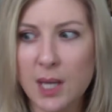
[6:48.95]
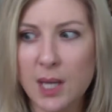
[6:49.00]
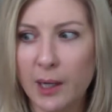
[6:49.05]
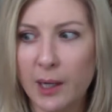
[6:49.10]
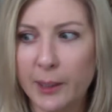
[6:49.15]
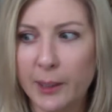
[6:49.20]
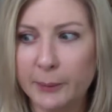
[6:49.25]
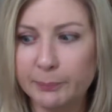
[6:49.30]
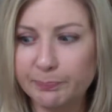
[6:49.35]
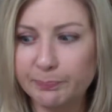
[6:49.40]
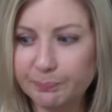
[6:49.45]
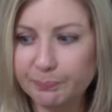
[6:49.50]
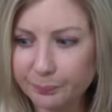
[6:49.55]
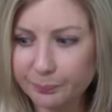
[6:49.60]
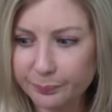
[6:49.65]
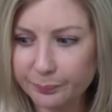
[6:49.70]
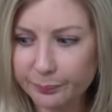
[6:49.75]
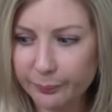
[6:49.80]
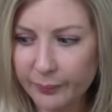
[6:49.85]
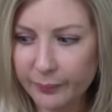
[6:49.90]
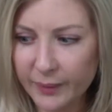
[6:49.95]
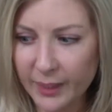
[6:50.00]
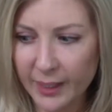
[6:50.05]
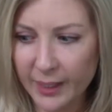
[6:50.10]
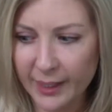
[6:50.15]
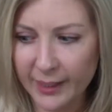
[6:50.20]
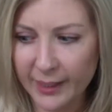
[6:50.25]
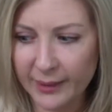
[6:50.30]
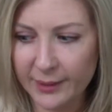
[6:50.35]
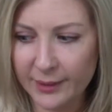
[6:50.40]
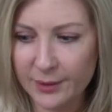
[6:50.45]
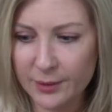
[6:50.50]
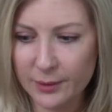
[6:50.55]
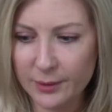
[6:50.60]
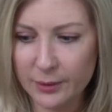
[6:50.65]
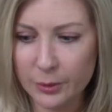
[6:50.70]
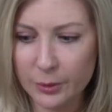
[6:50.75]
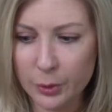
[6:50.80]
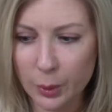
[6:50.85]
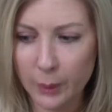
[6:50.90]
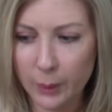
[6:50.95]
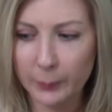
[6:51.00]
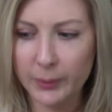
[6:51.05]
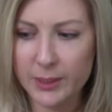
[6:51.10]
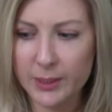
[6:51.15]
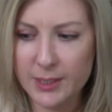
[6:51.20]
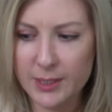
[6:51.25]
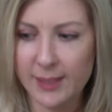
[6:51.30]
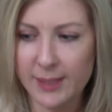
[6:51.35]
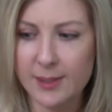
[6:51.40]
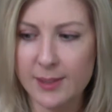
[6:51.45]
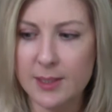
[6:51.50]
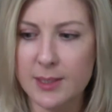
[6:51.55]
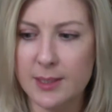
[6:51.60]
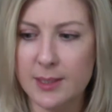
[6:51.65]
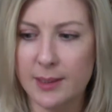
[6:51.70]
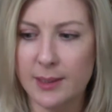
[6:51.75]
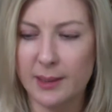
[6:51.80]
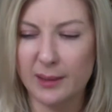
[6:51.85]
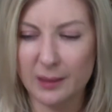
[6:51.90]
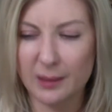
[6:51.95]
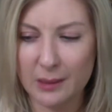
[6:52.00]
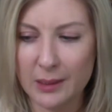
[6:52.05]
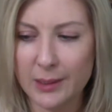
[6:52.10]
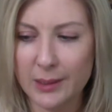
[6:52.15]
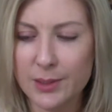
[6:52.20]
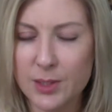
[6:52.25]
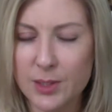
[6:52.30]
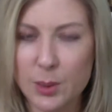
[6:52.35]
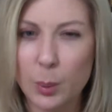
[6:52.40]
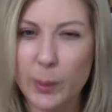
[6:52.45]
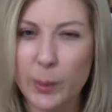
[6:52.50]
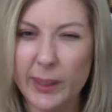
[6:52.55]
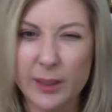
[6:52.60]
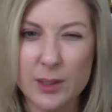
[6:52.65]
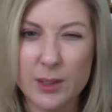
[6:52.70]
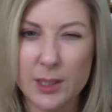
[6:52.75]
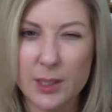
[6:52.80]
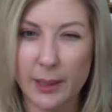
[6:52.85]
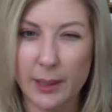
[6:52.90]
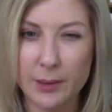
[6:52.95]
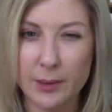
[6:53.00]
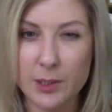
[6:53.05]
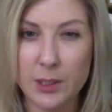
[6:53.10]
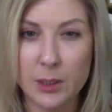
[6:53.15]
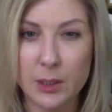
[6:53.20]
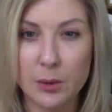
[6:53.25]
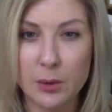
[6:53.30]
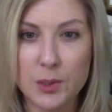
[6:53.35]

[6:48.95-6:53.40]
And it normally takes at least a week to get to you.